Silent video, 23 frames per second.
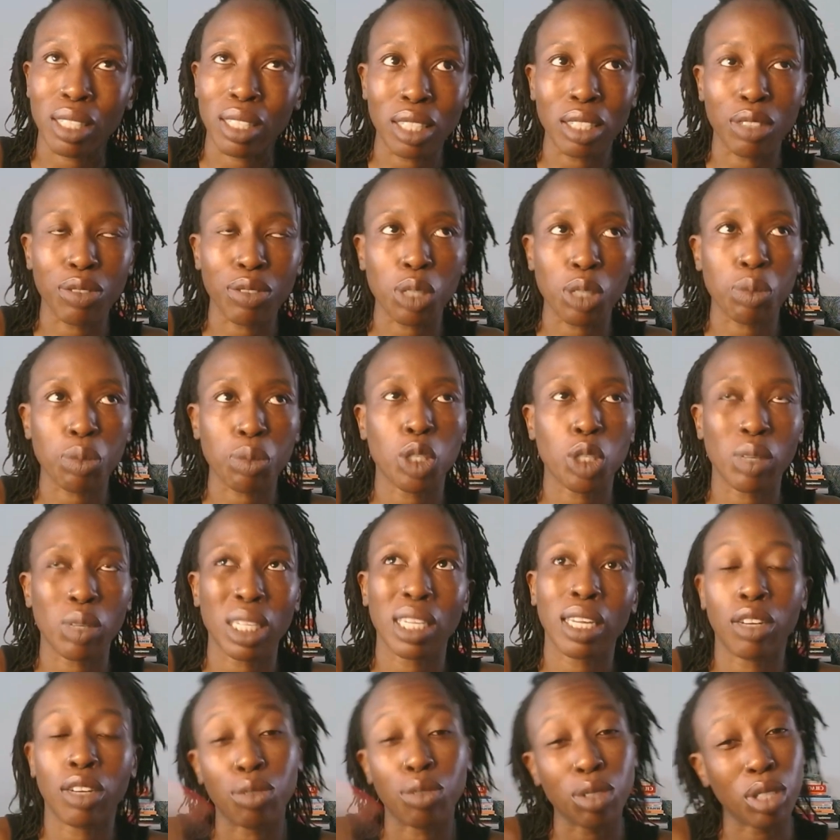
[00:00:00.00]
difference between
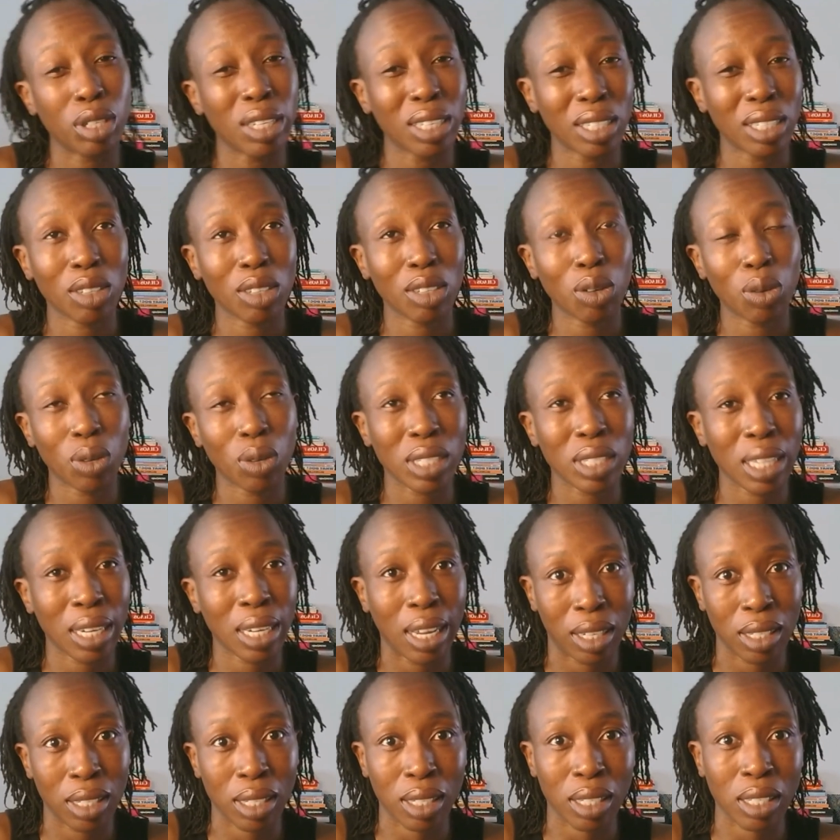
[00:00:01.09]
a root cause
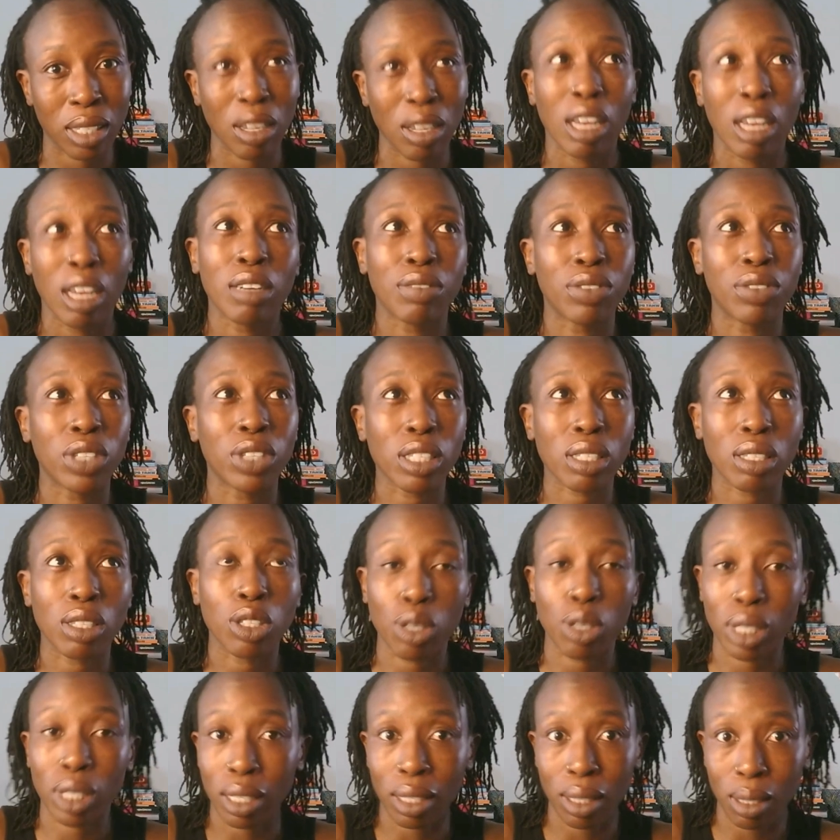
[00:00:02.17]
analysis versus your
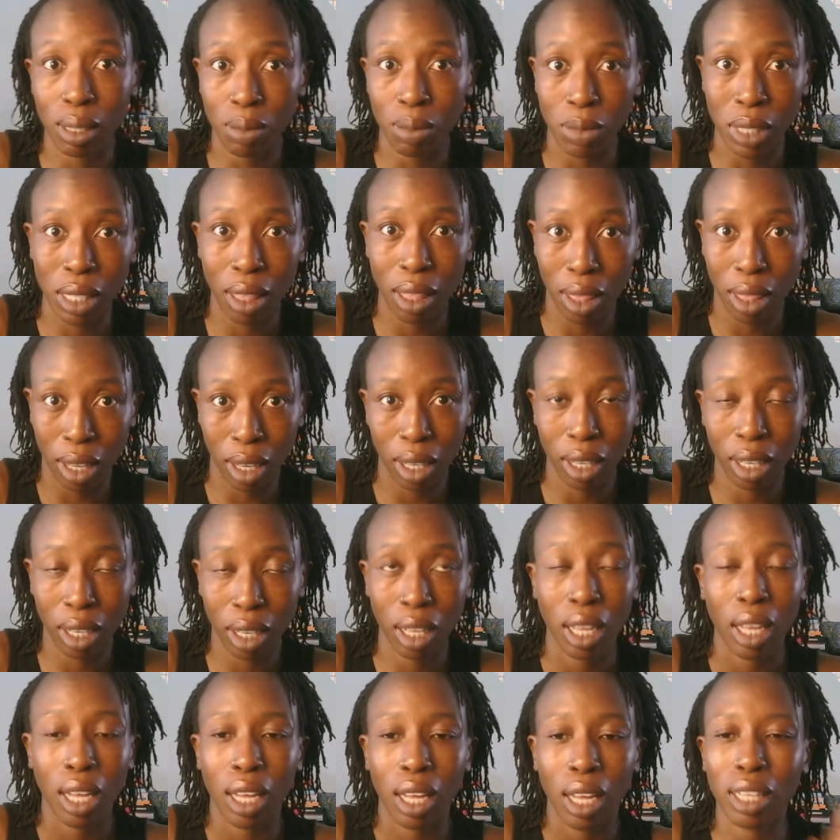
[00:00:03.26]
systems thinking.
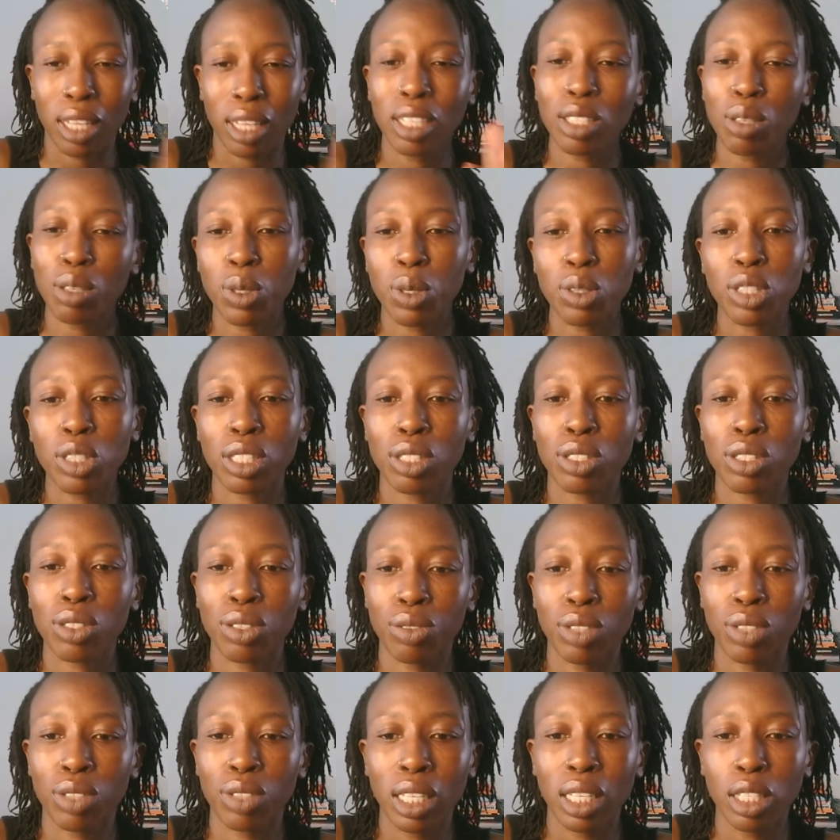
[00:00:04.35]
And these approaches
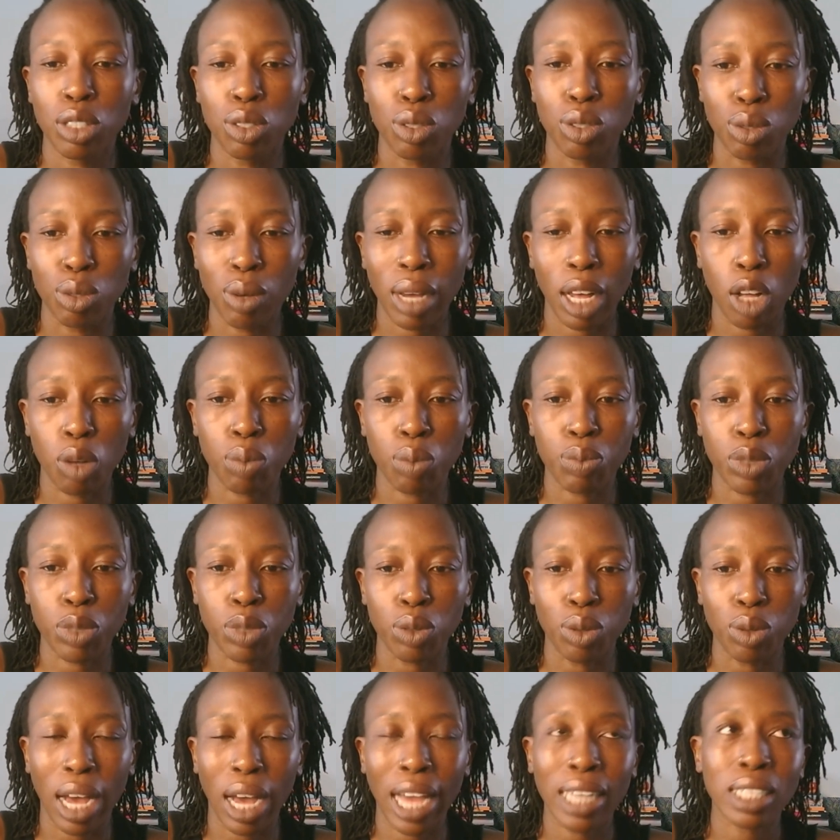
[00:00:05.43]
really do help
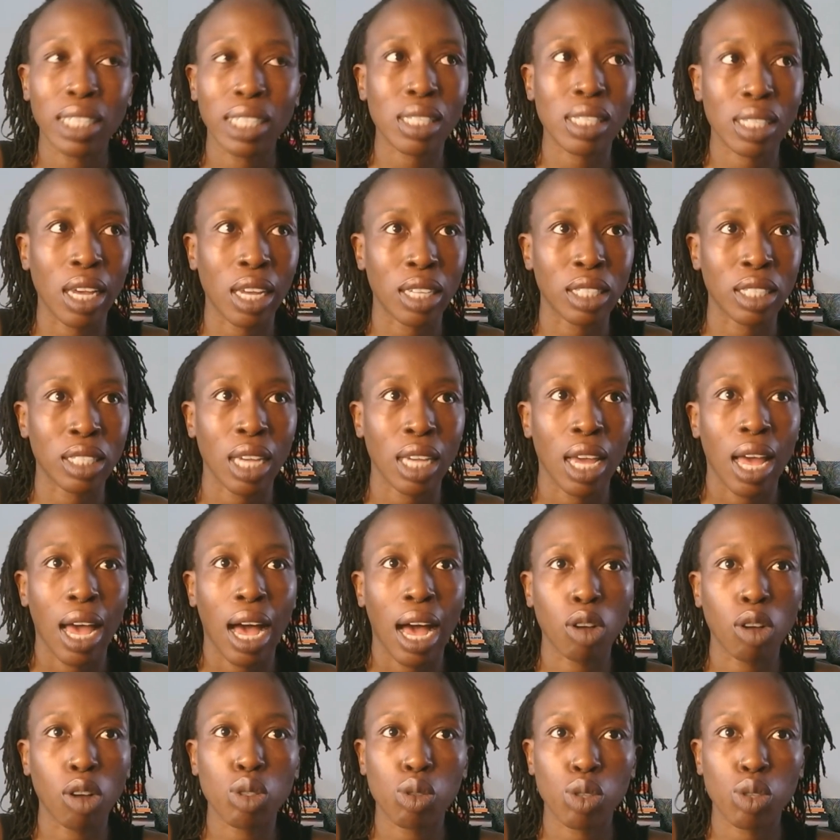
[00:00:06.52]
you understand
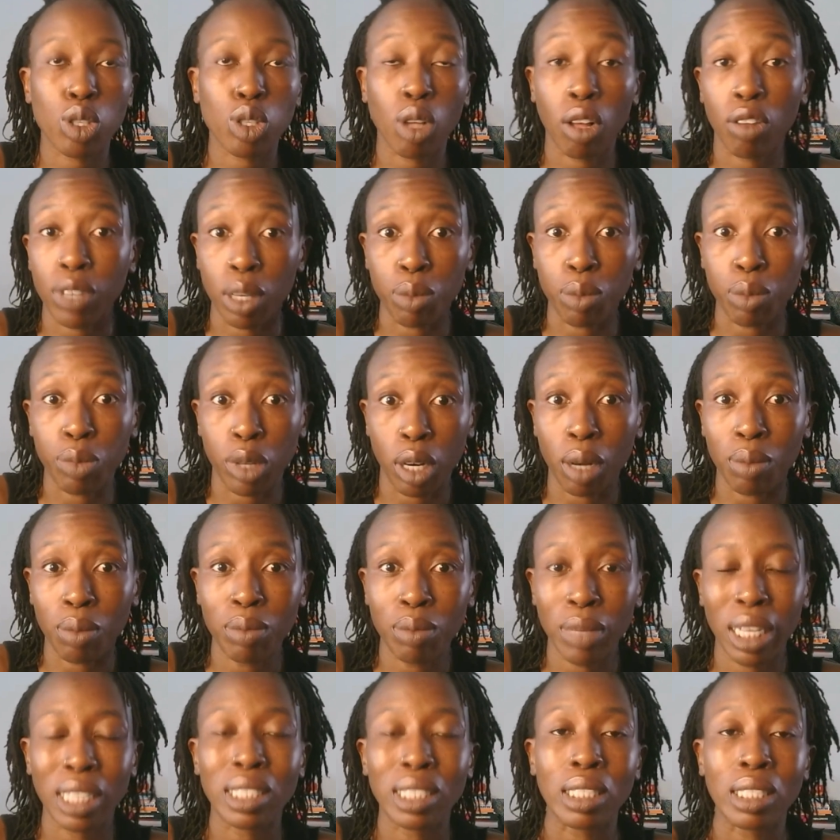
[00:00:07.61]
how to solve a problem
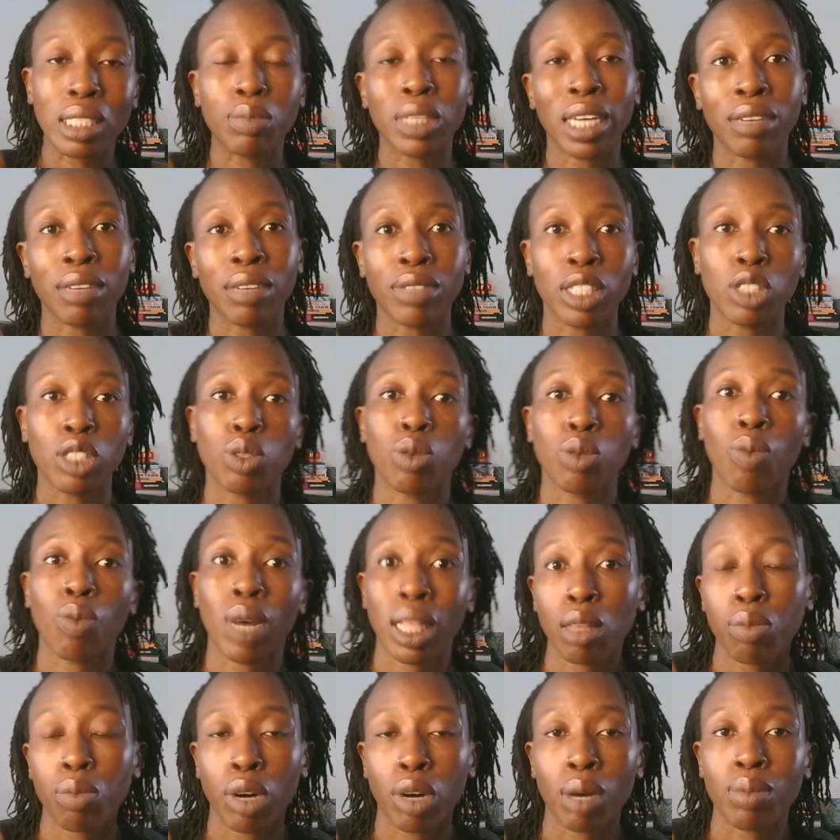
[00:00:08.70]
and deep dive into what
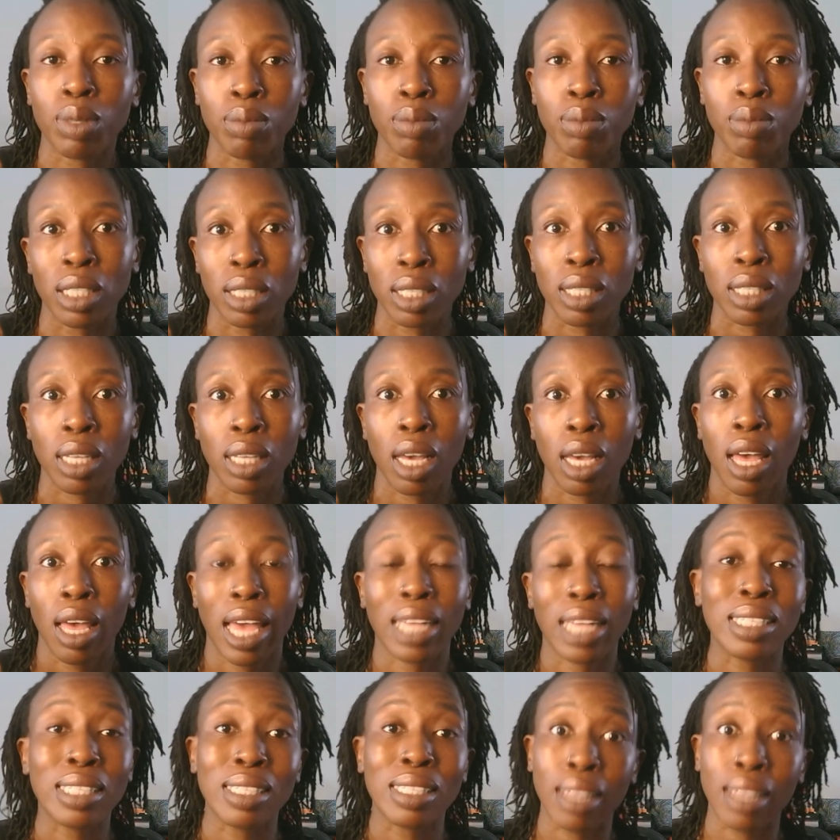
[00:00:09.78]
the problem is
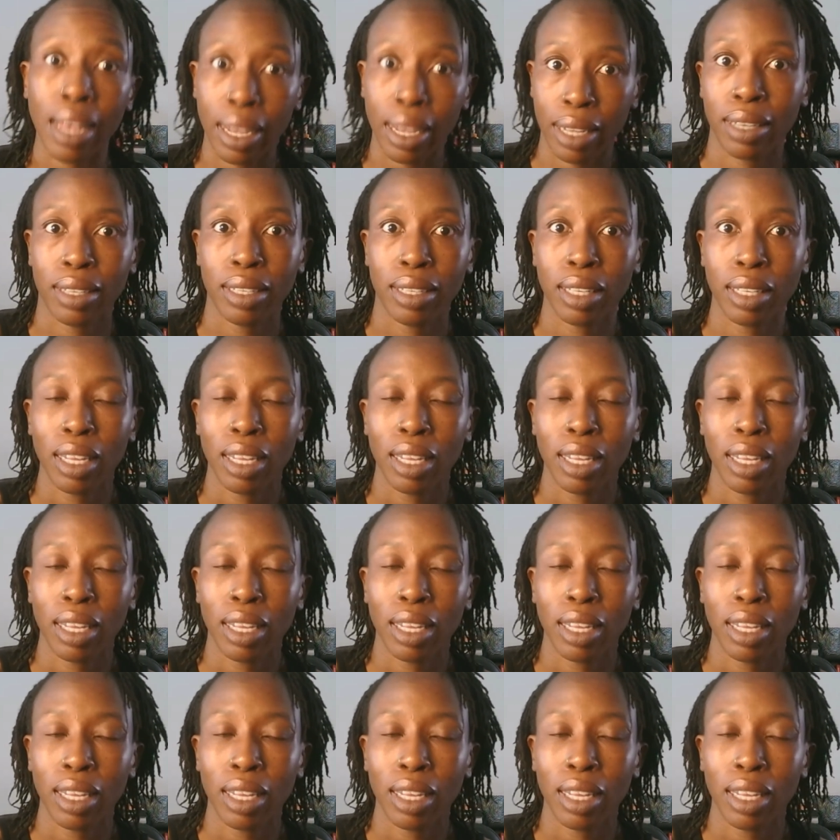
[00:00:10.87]
exactly.